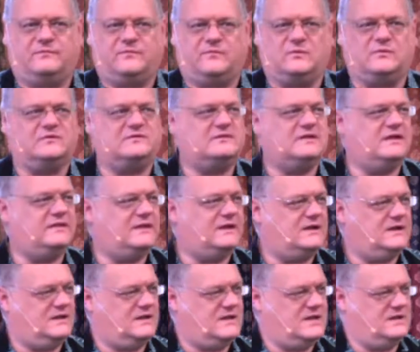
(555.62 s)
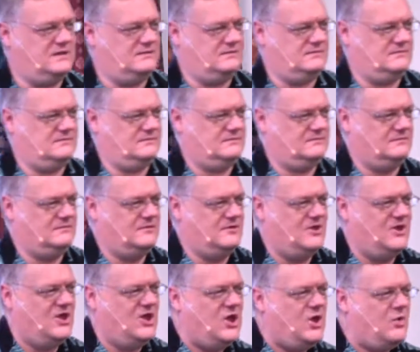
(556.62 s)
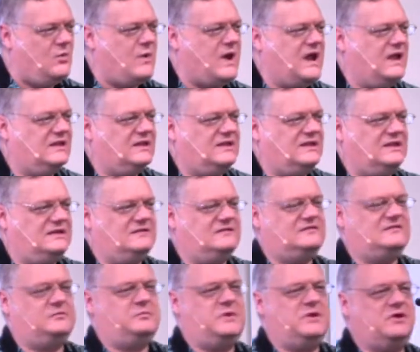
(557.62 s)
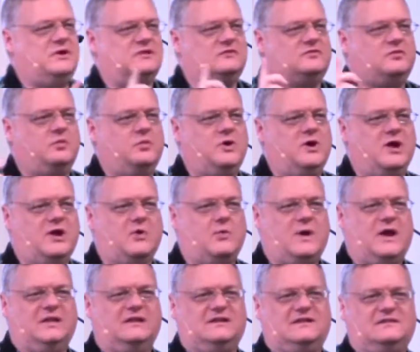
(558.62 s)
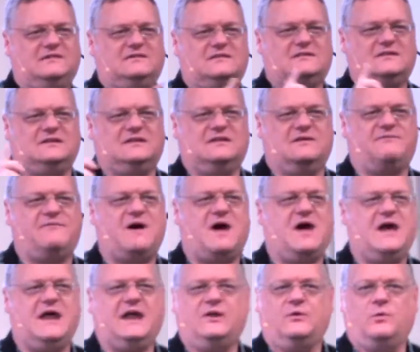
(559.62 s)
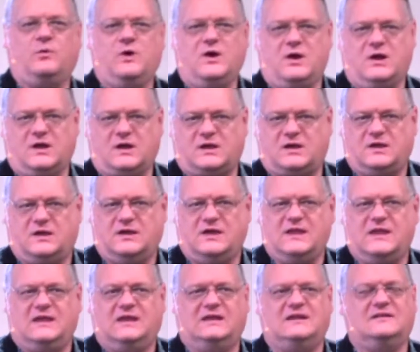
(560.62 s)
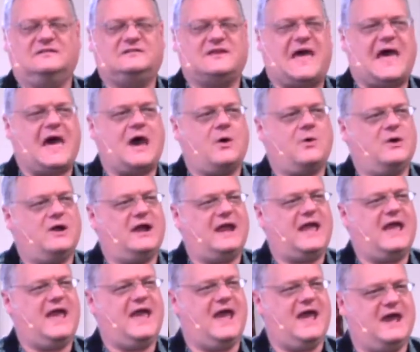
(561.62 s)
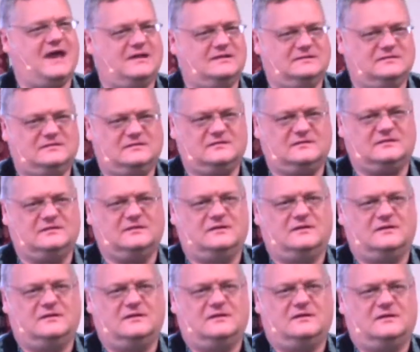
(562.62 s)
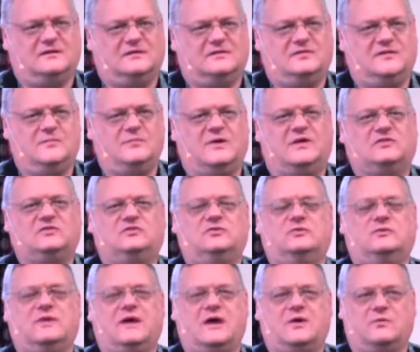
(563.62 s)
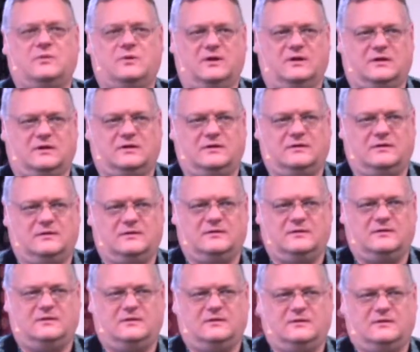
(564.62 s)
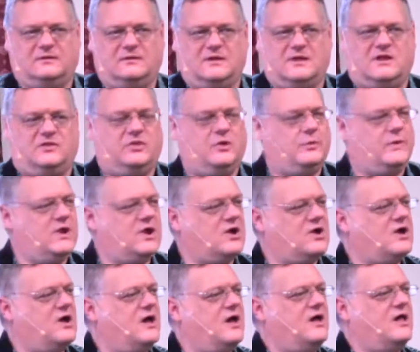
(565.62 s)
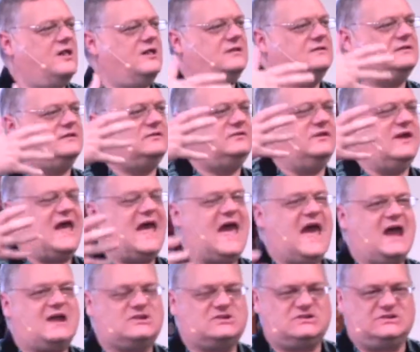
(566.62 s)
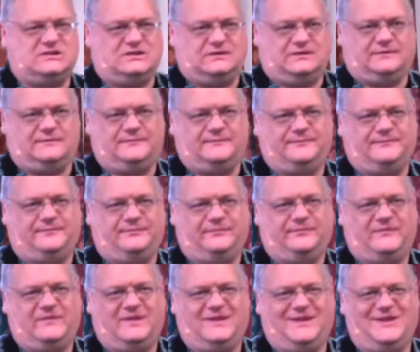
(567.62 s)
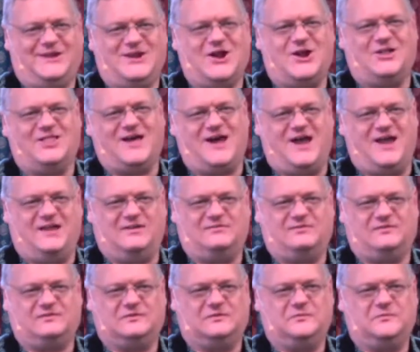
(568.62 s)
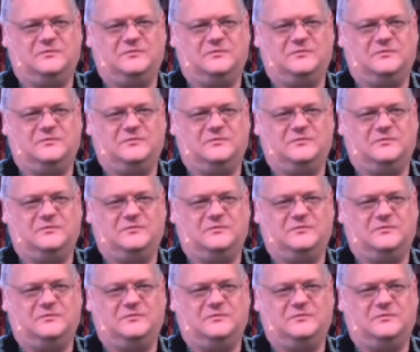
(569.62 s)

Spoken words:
Let me say that again. While it is Spirit's work, while it is the divine work, it is our hands that must do that work. That we are called to action in our lives.